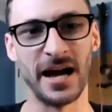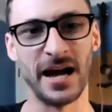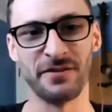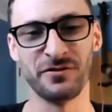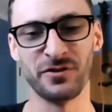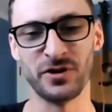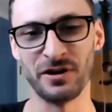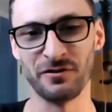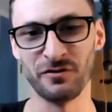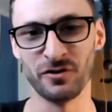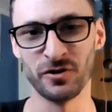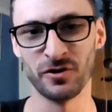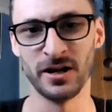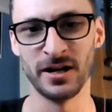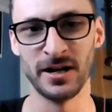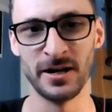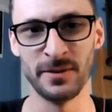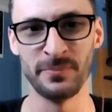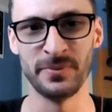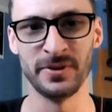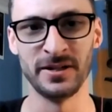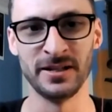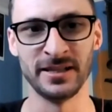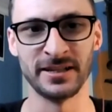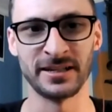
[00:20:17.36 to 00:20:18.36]
Have you ever
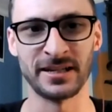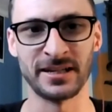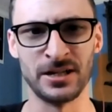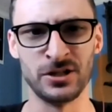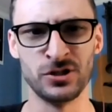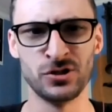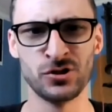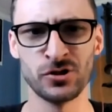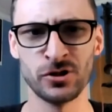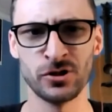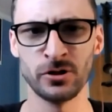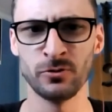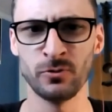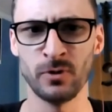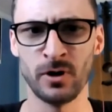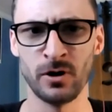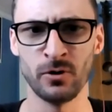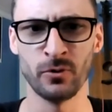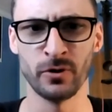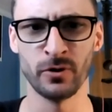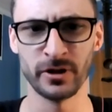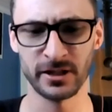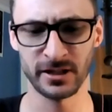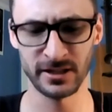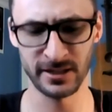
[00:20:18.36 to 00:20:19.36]
been like injured while
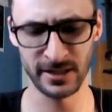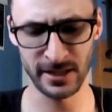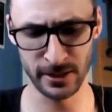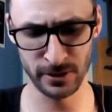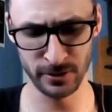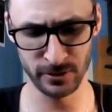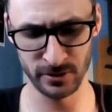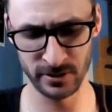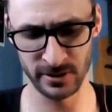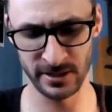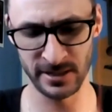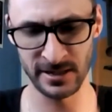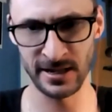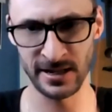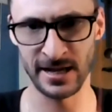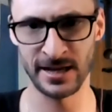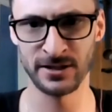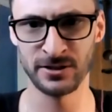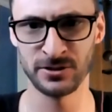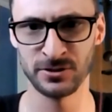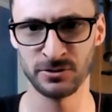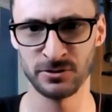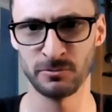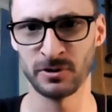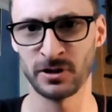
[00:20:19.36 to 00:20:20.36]
working out and
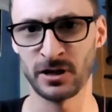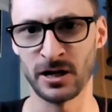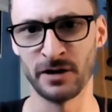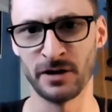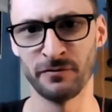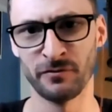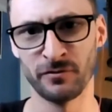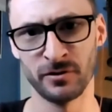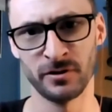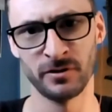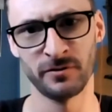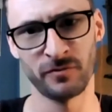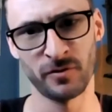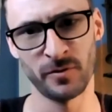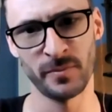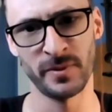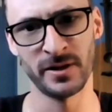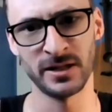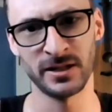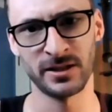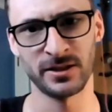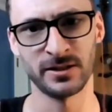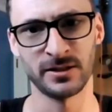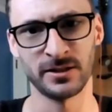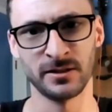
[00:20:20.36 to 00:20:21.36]
had to recover from
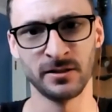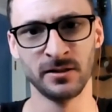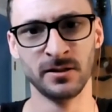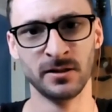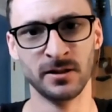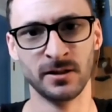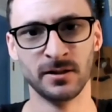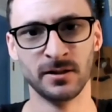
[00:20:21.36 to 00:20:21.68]
anything?